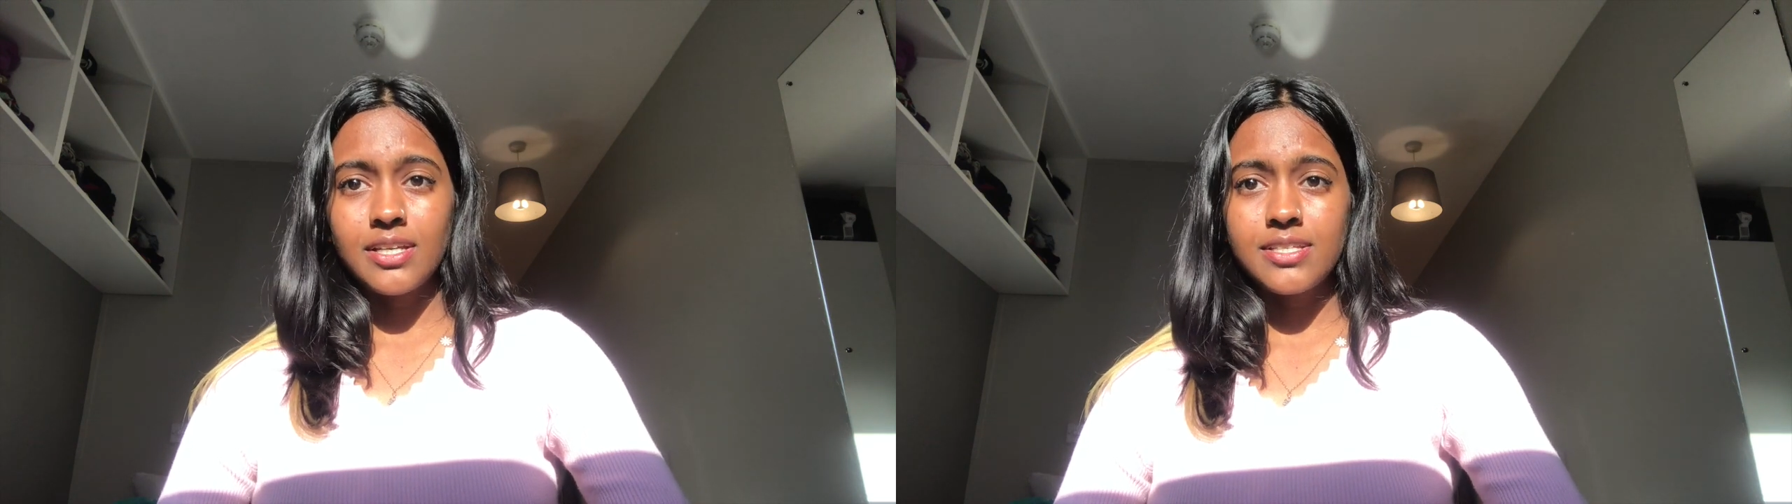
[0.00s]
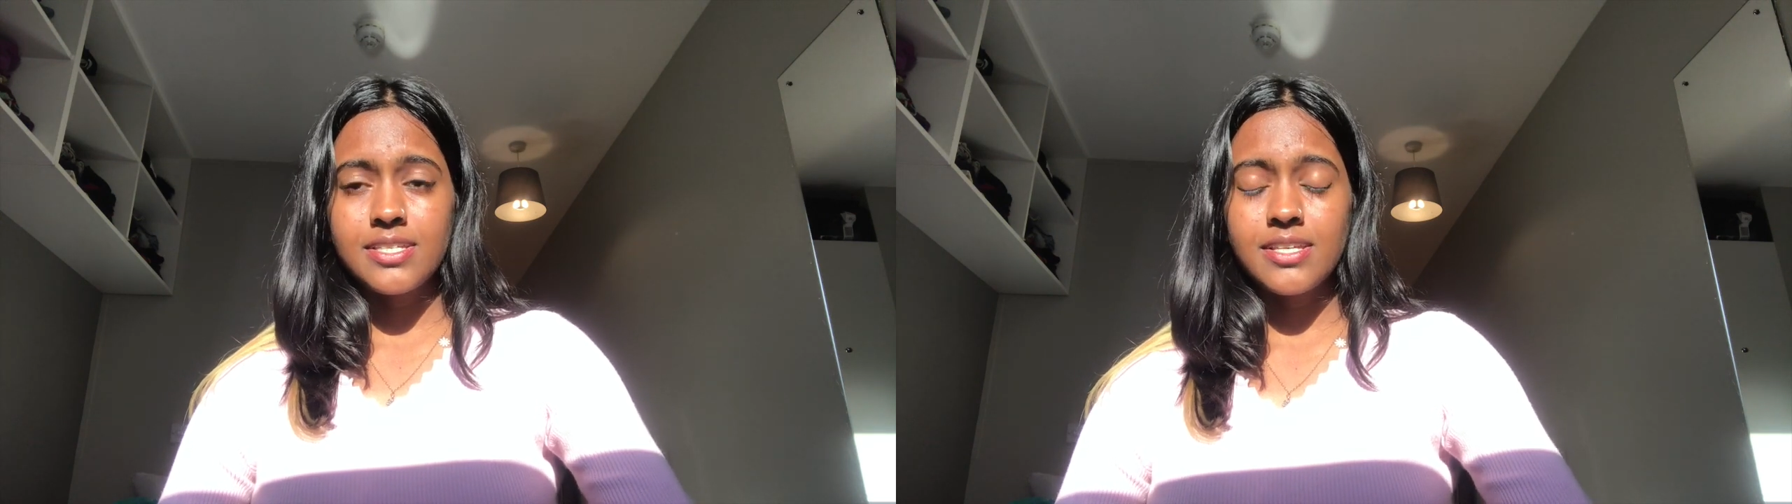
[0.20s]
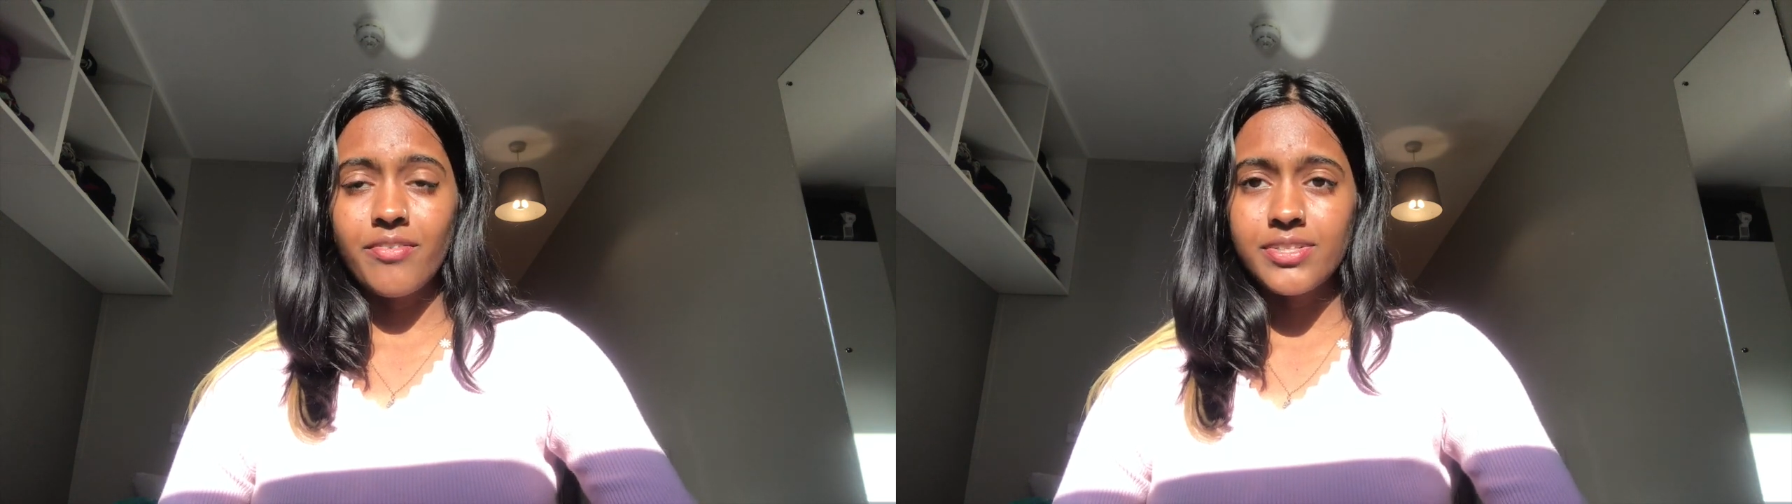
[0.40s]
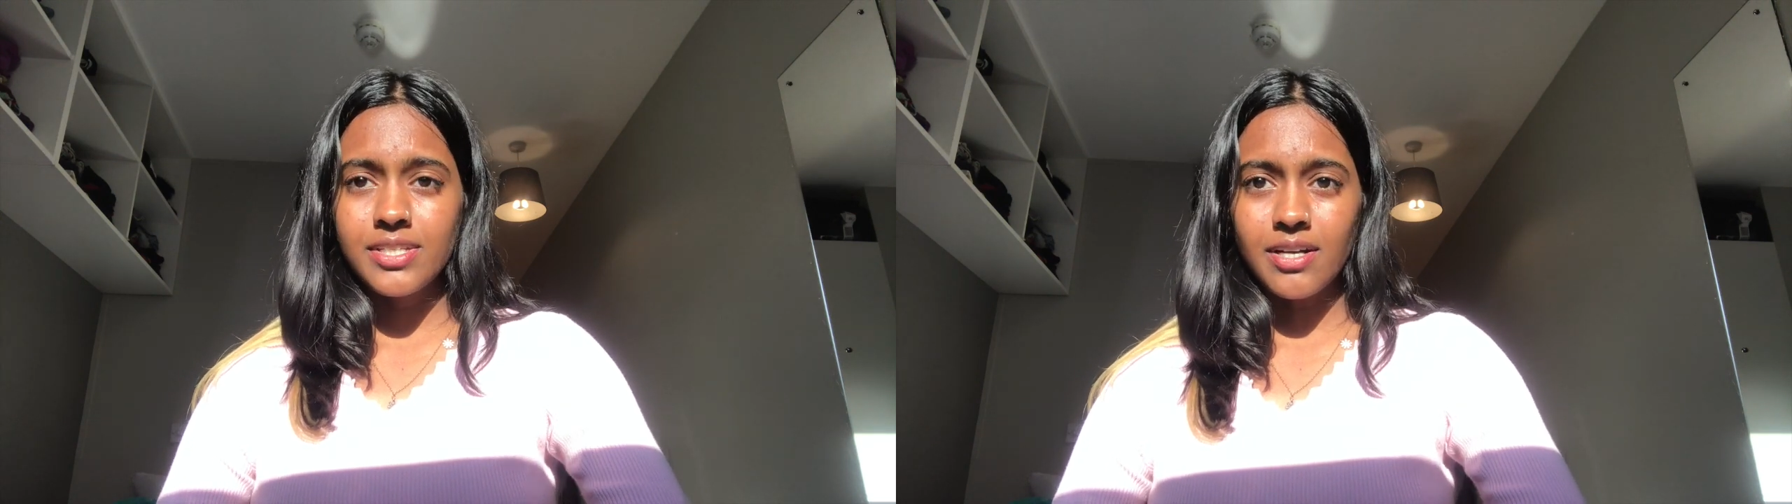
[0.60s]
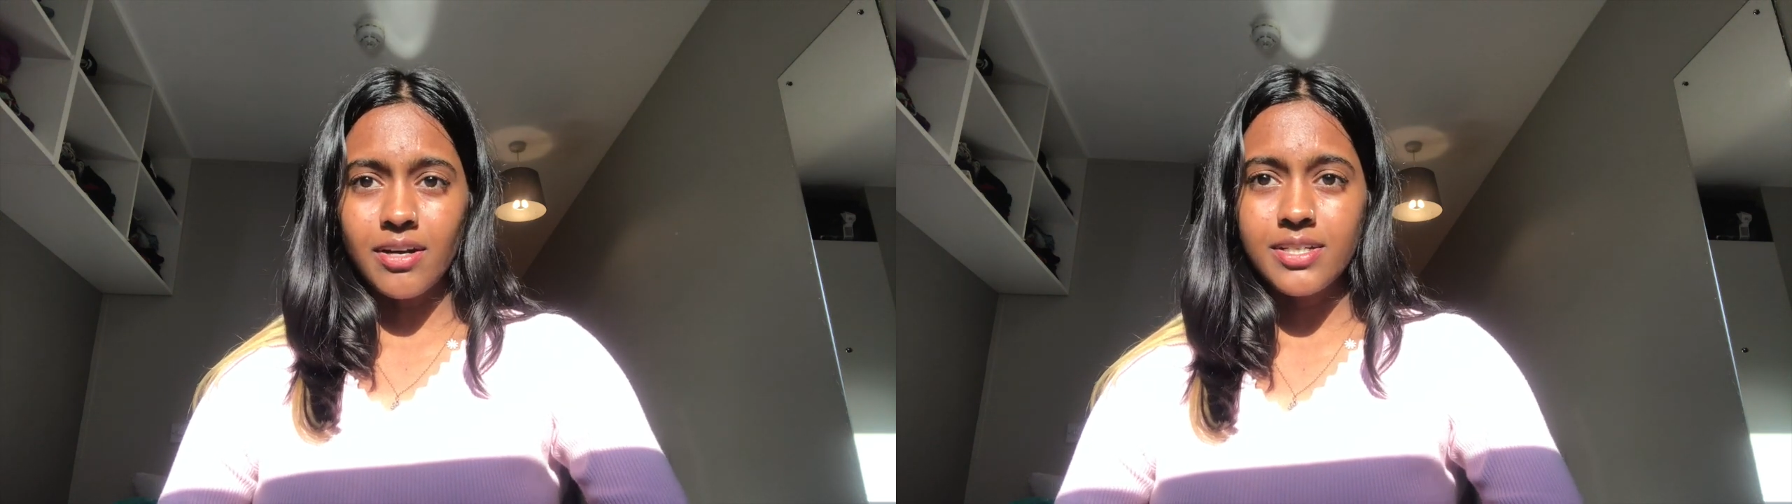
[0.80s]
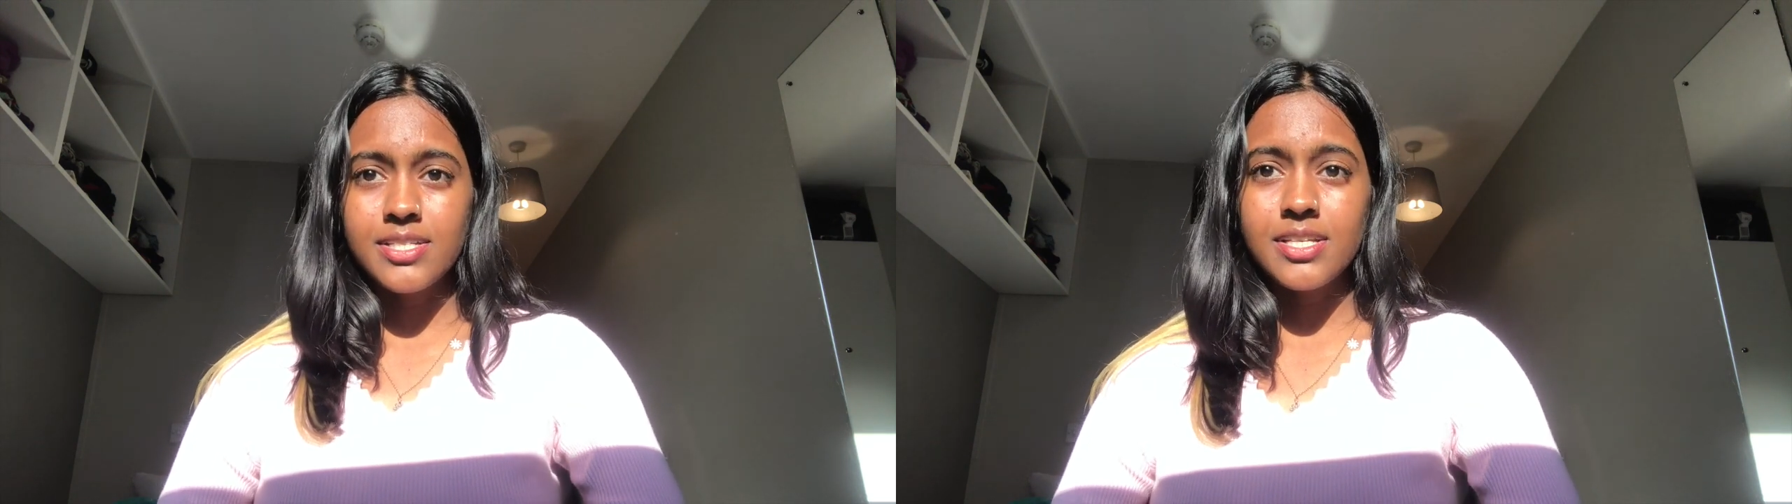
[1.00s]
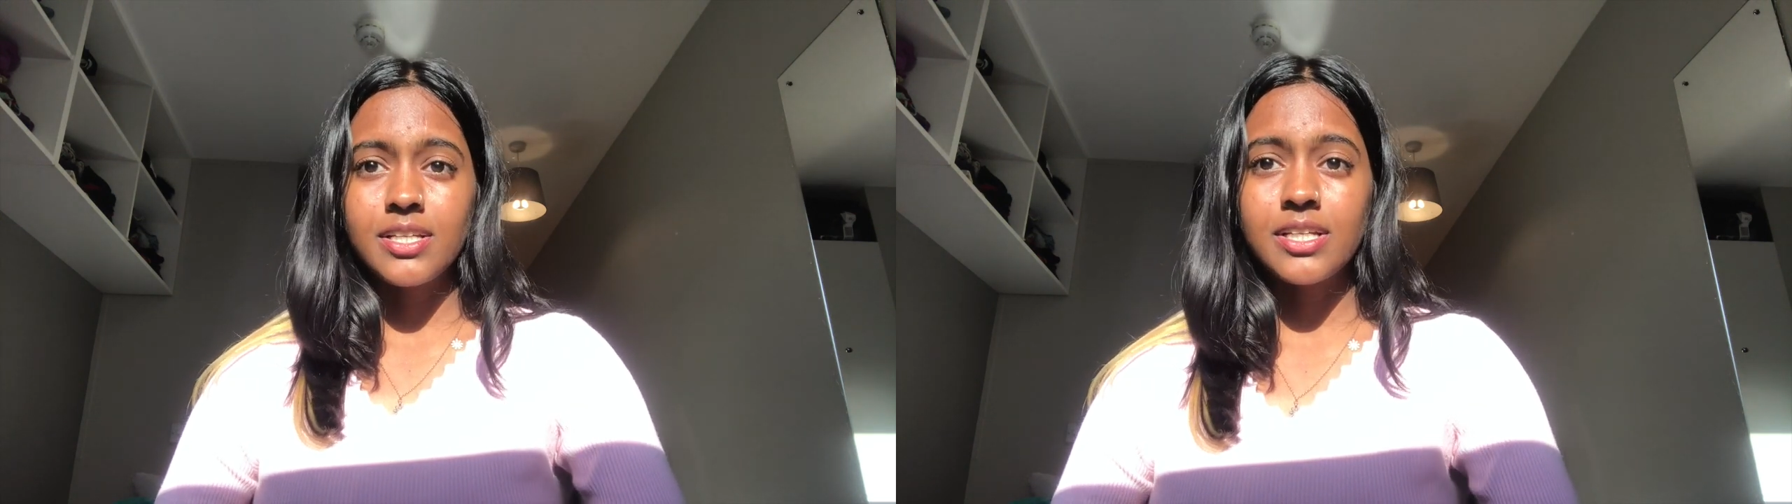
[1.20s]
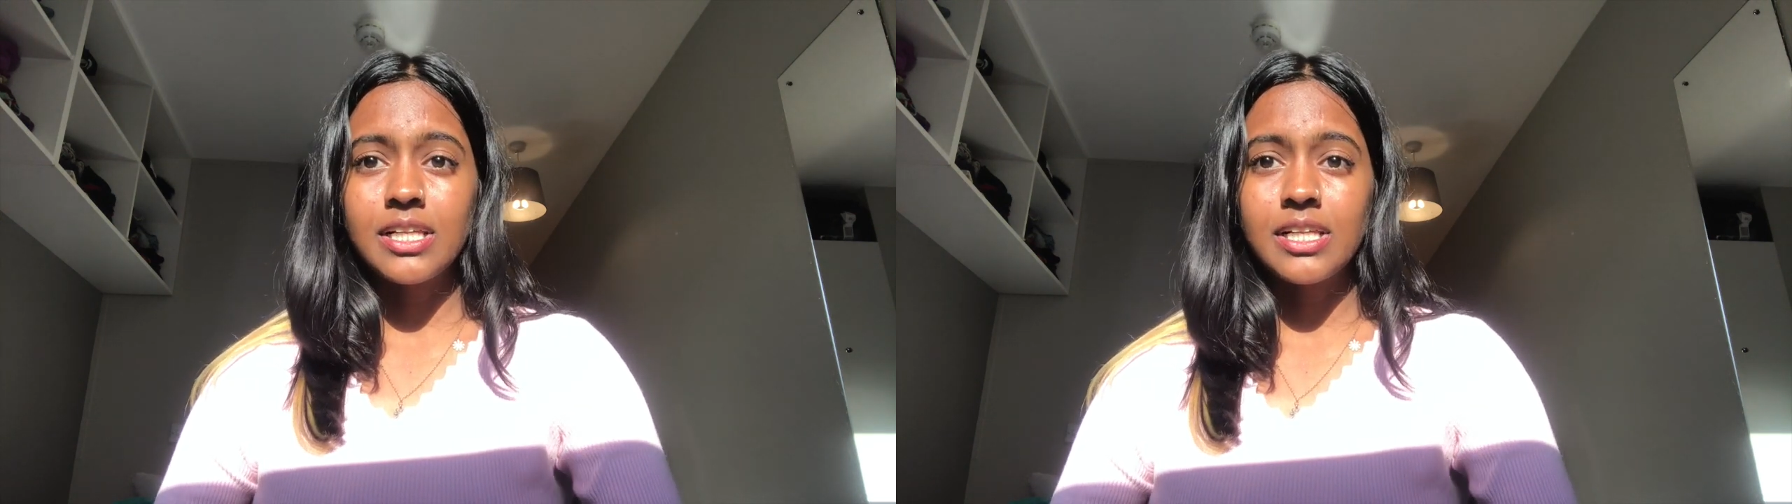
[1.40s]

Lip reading: is 70 hours in a